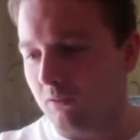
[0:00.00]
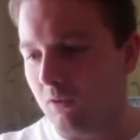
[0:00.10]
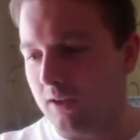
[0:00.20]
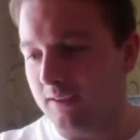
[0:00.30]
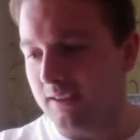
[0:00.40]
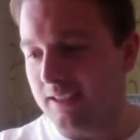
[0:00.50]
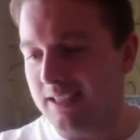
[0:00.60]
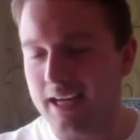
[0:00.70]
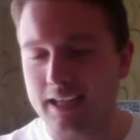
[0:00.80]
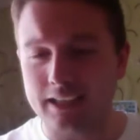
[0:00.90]
Right, the
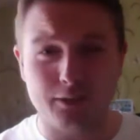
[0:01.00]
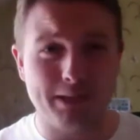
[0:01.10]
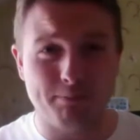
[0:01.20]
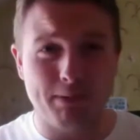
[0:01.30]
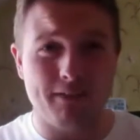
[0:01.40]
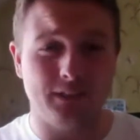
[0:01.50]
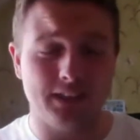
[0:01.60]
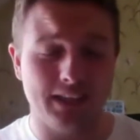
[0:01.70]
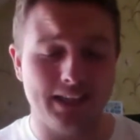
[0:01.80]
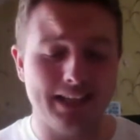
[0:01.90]
next best bet for
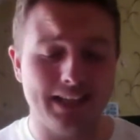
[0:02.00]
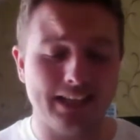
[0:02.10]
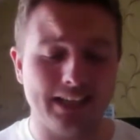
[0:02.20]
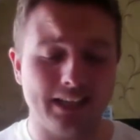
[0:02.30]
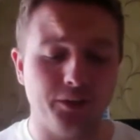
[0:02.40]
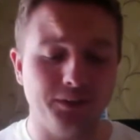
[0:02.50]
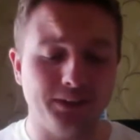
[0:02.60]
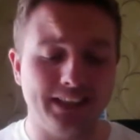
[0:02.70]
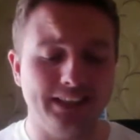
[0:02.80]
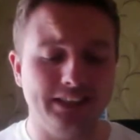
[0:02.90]
today, that goes
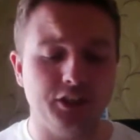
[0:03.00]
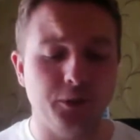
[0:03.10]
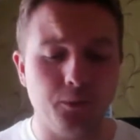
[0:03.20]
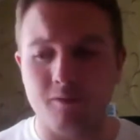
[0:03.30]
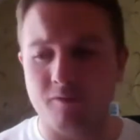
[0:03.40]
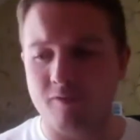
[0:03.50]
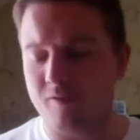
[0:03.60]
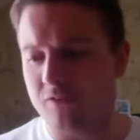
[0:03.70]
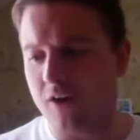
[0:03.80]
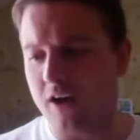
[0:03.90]
in the
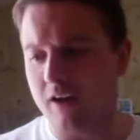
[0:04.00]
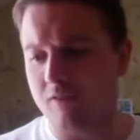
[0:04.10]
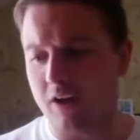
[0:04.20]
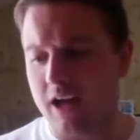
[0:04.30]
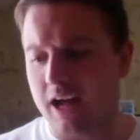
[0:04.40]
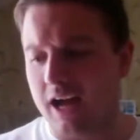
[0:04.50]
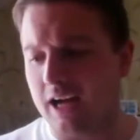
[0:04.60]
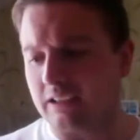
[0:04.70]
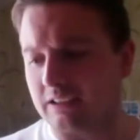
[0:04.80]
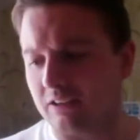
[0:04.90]
2:55
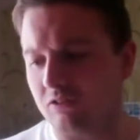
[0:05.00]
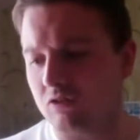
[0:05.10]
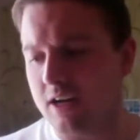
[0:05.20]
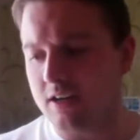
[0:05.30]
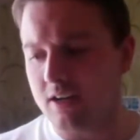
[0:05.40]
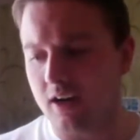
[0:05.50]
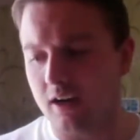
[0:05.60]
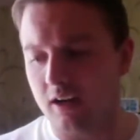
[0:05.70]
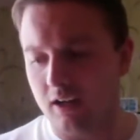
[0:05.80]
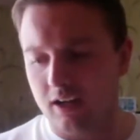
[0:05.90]
at
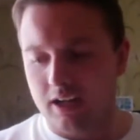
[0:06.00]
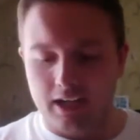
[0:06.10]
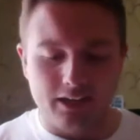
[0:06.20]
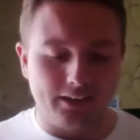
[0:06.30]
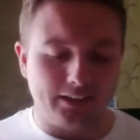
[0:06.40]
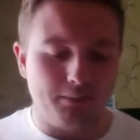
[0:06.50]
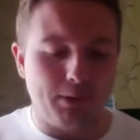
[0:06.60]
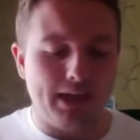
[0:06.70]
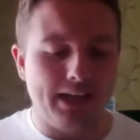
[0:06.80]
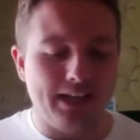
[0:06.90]
Redcar. And our tip
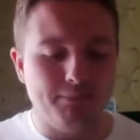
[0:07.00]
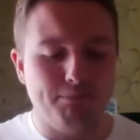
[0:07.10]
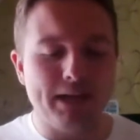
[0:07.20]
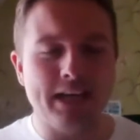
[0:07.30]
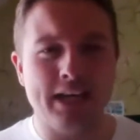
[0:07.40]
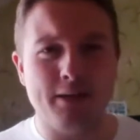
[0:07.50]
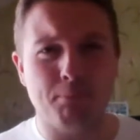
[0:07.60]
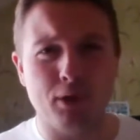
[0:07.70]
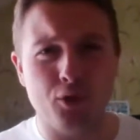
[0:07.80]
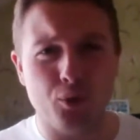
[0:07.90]
here is Binky
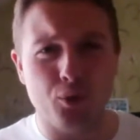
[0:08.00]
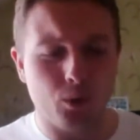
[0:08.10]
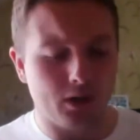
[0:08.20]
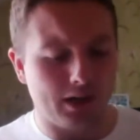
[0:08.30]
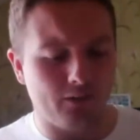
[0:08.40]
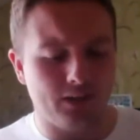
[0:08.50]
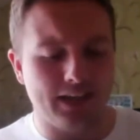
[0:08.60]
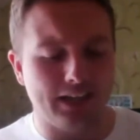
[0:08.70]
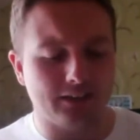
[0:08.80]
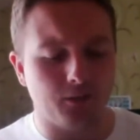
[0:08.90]
Blue, currently
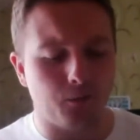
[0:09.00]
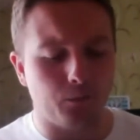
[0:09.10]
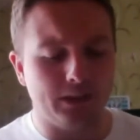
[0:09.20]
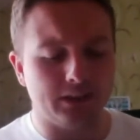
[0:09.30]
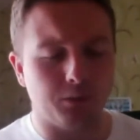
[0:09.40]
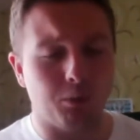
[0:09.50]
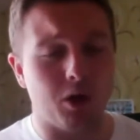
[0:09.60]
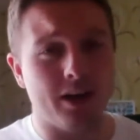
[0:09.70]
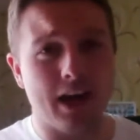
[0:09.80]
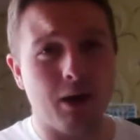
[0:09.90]
at
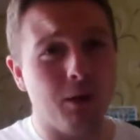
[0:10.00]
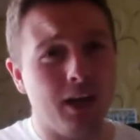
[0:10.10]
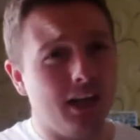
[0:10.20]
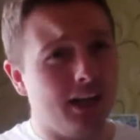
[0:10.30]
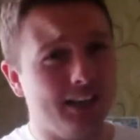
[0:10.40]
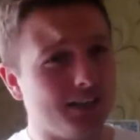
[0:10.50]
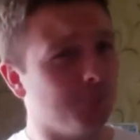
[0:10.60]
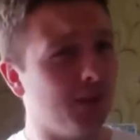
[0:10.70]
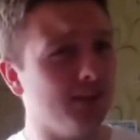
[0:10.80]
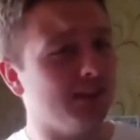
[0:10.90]
3-1. Now, this
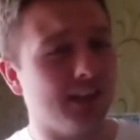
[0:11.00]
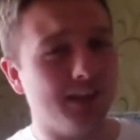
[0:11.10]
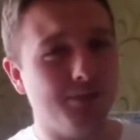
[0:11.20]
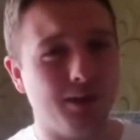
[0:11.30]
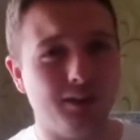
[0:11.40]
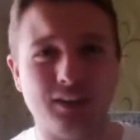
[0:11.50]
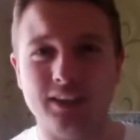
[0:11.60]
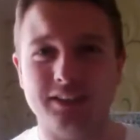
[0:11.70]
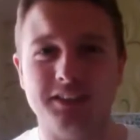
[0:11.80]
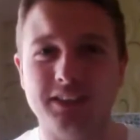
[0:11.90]
might you might look at
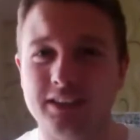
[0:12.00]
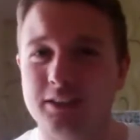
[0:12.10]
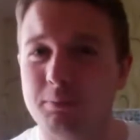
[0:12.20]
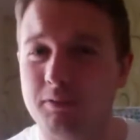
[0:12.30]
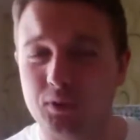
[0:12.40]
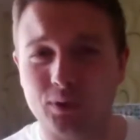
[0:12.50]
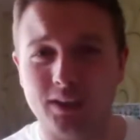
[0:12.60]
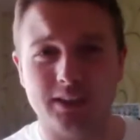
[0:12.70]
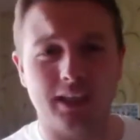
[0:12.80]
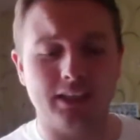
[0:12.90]
this and think this is a bit of a
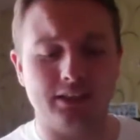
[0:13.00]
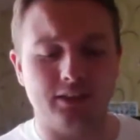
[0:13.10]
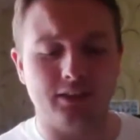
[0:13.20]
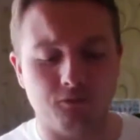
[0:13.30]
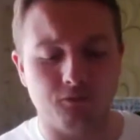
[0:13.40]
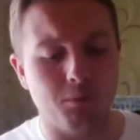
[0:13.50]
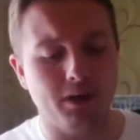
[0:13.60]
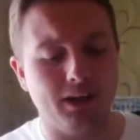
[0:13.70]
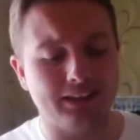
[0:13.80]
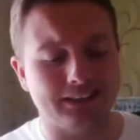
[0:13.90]
strange selection on form, but
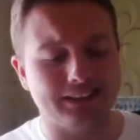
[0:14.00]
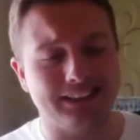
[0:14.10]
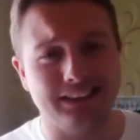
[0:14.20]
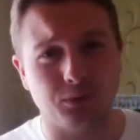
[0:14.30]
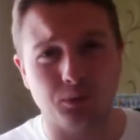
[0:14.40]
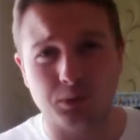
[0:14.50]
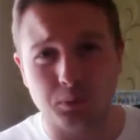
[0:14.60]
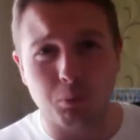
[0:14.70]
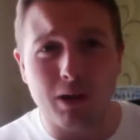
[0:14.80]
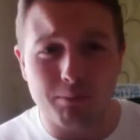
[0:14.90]
I actually think this horse was
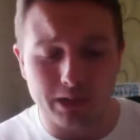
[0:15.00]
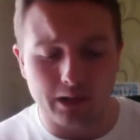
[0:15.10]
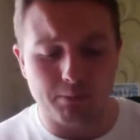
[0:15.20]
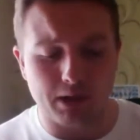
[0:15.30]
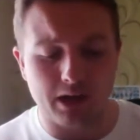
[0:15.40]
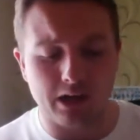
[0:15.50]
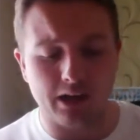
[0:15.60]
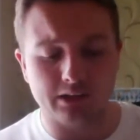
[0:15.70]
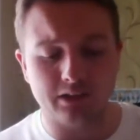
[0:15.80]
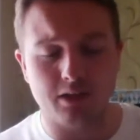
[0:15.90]
well below par
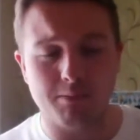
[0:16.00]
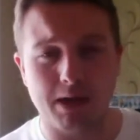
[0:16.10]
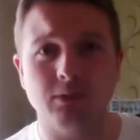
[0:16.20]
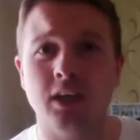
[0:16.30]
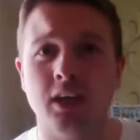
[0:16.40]
last time out,